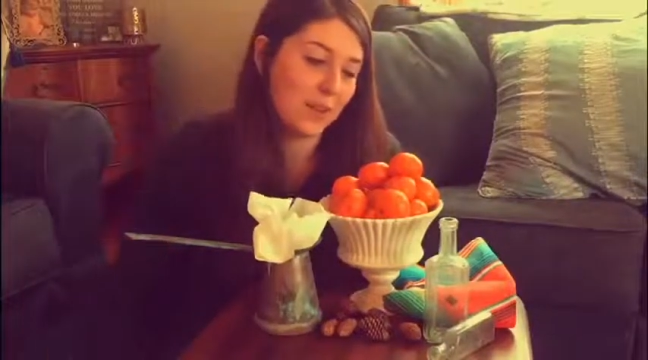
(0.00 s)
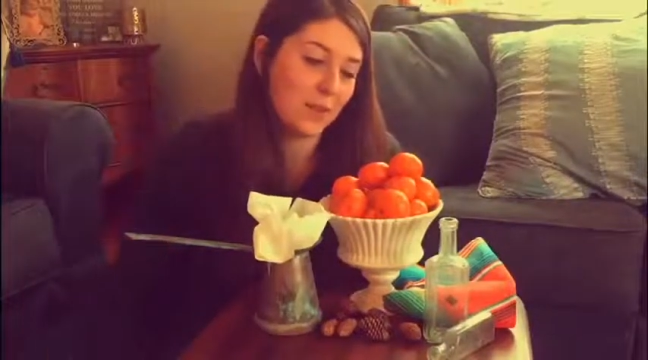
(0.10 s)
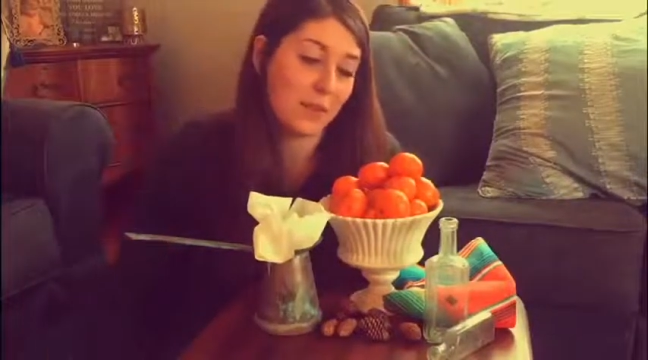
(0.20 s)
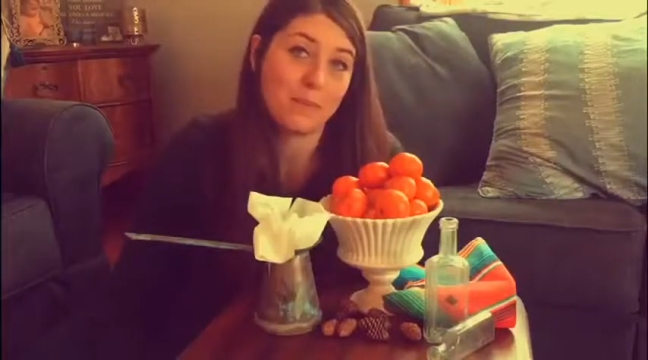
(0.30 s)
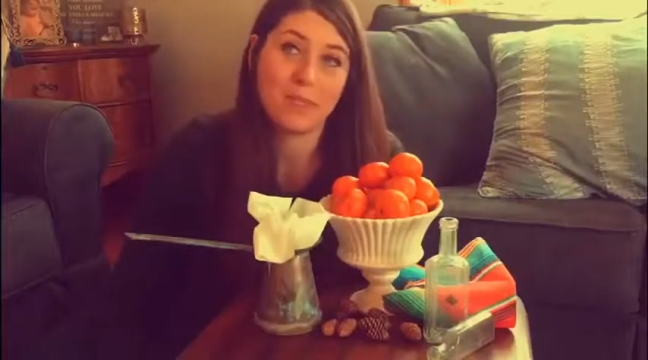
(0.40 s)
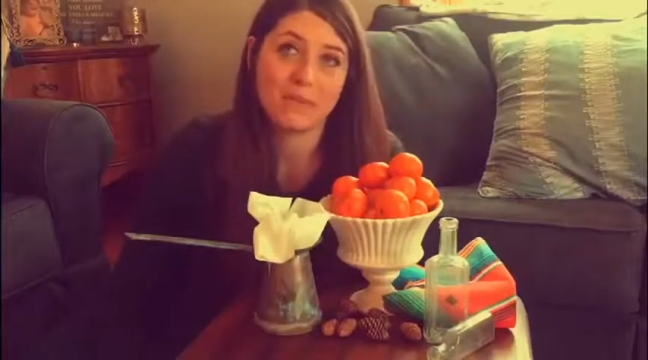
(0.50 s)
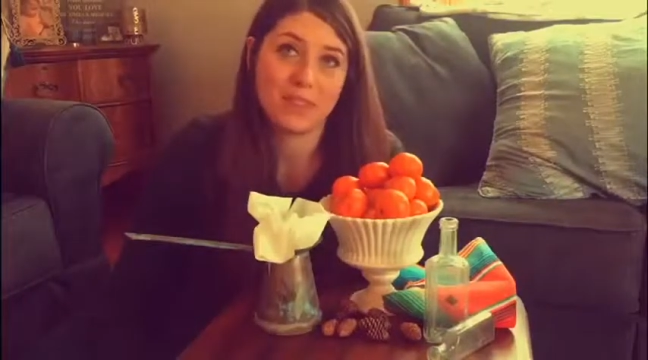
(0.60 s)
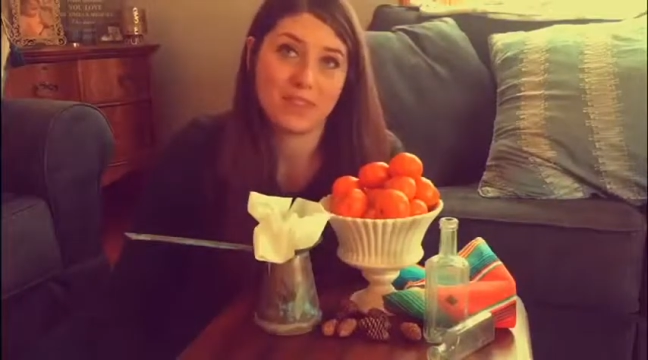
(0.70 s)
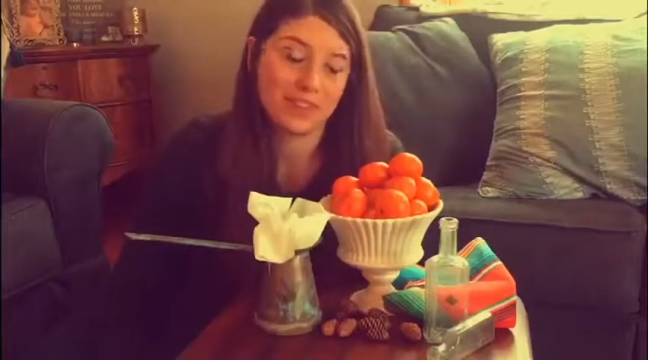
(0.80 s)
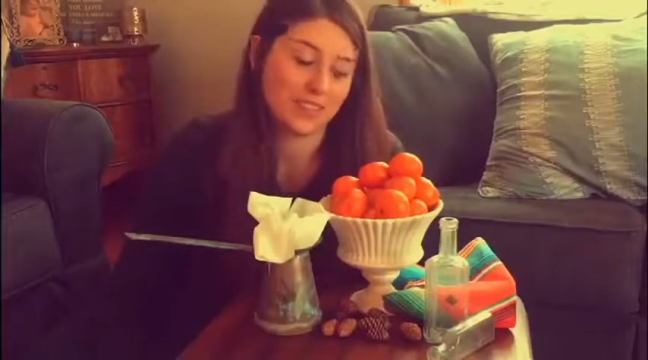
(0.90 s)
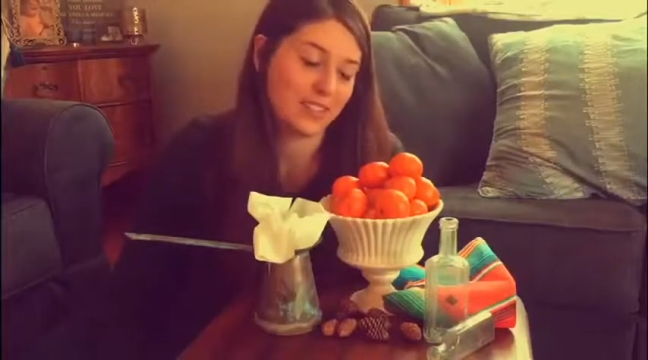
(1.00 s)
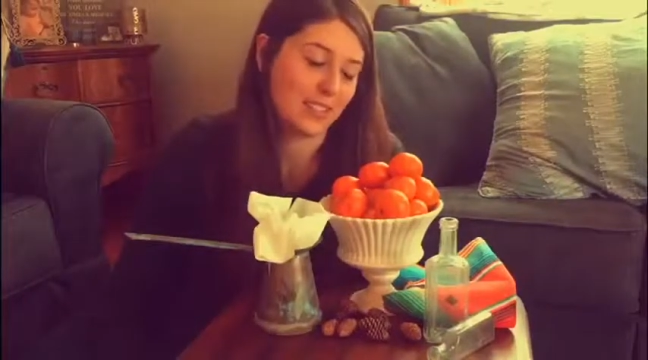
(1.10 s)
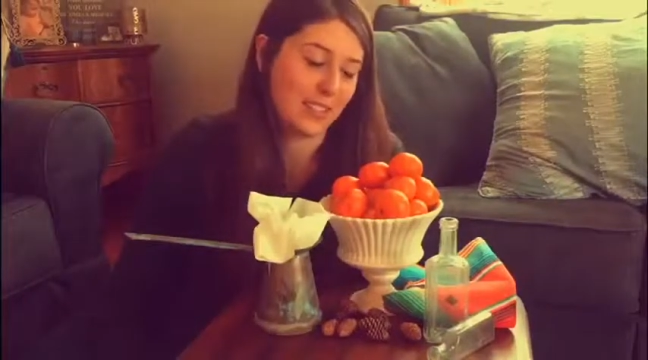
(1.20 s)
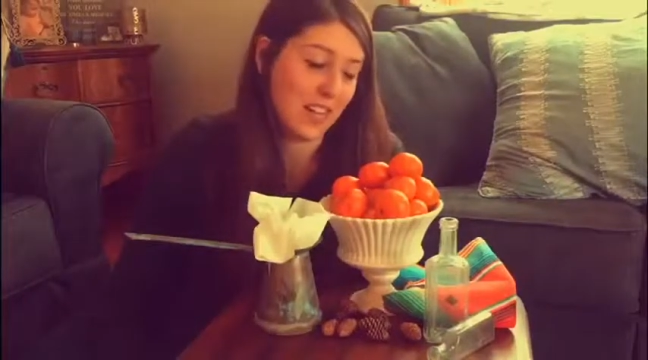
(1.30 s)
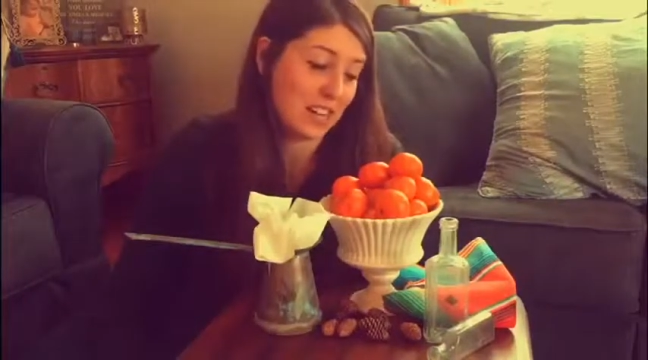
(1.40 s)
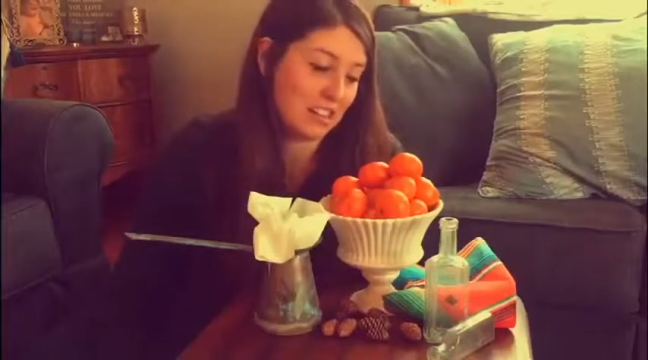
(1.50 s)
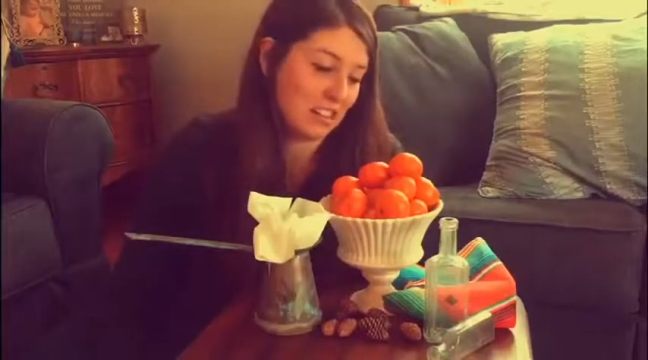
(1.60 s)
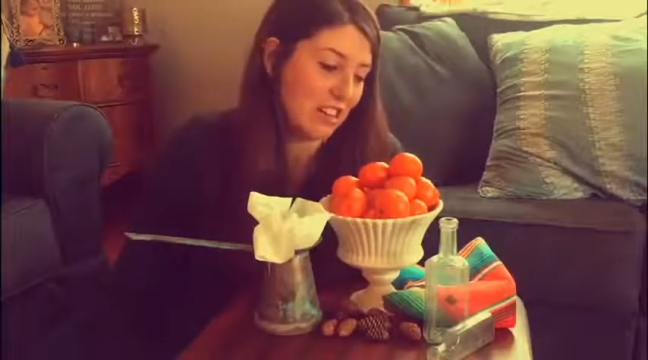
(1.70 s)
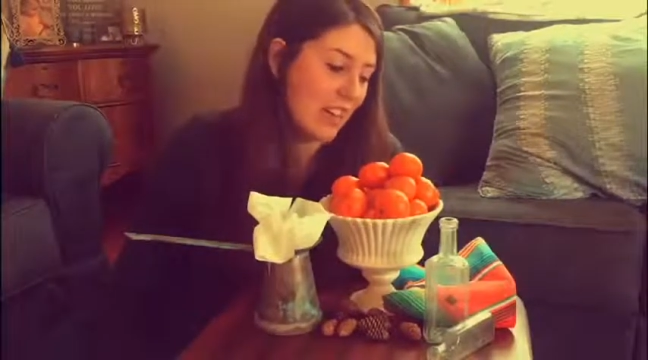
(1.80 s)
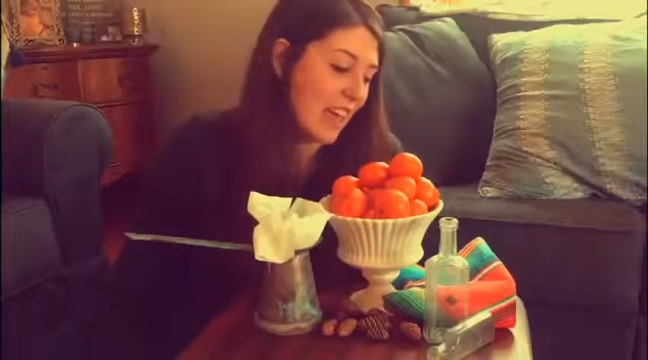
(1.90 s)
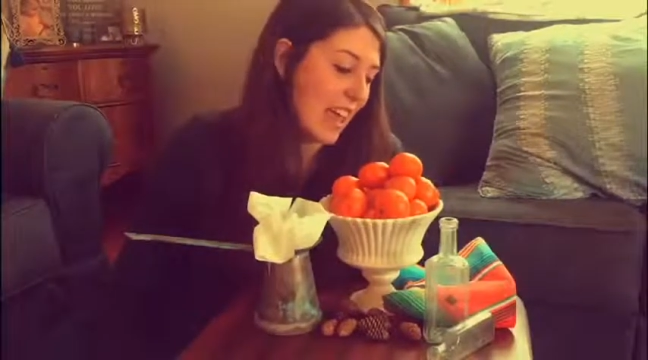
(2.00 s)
with like a detector.